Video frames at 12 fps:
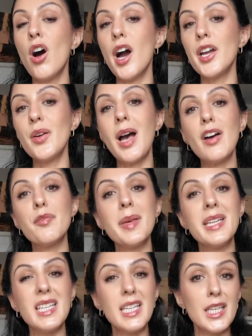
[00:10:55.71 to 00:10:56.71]
I don't have
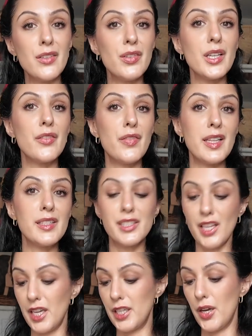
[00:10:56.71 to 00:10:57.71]
many evening events
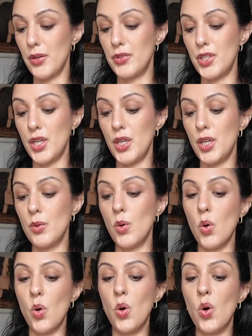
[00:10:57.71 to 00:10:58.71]
that I go to,
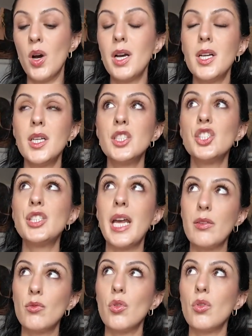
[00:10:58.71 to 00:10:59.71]
or
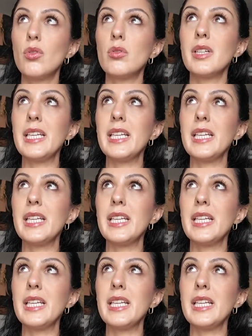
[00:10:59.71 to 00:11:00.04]
general